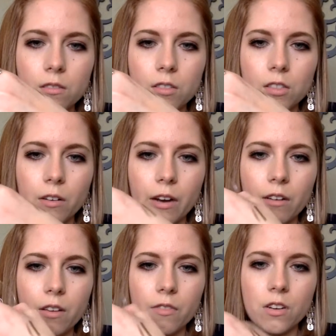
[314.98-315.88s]
So I
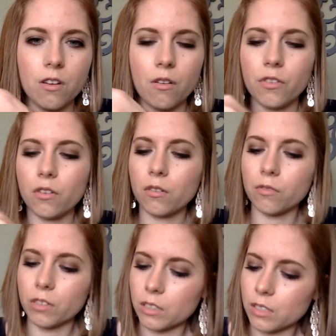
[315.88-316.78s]
don't even know if you can
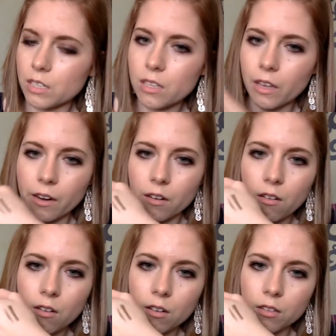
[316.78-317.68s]
really see that at
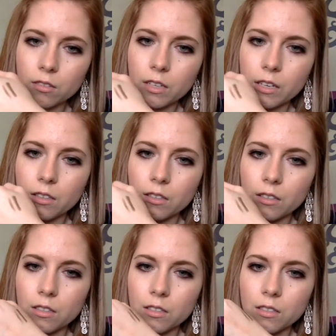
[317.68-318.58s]
all. It
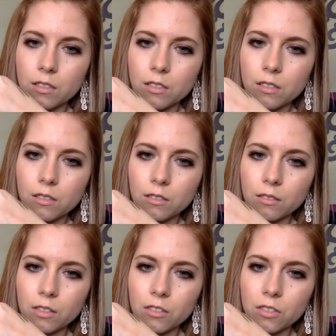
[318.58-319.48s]
is,
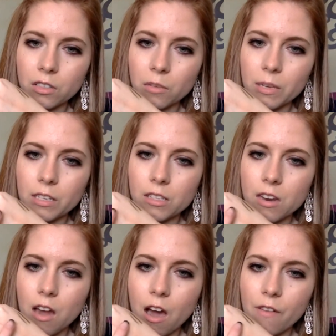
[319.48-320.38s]
well, there's a little bit. It's
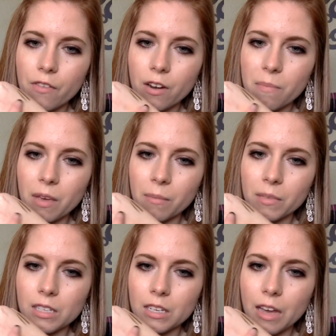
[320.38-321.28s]
not very
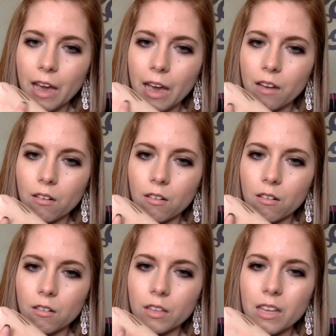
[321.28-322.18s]
pigmented at
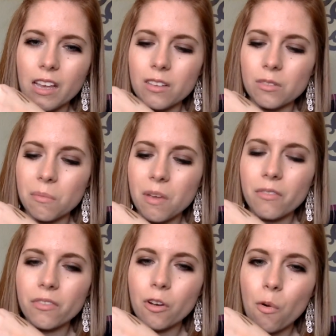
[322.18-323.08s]
all. So I'm not
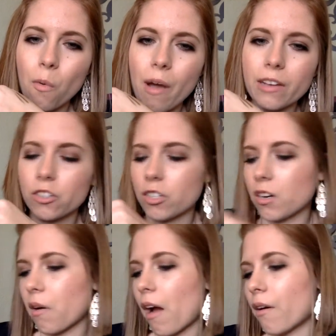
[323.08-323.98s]
quite sure
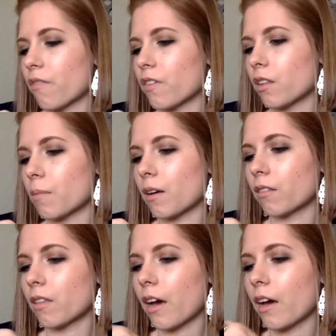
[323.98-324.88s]
how I feel
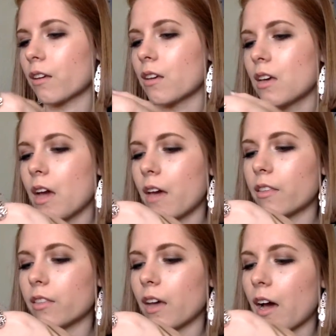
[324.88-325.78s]
about that. And
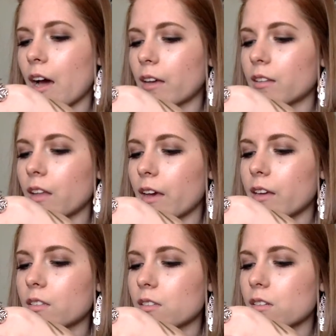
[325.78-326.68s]
then the
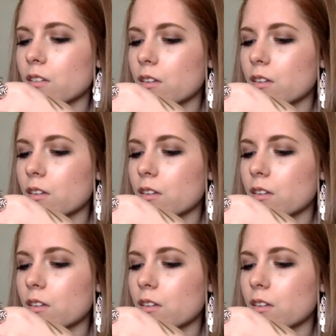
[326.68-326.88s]
highlight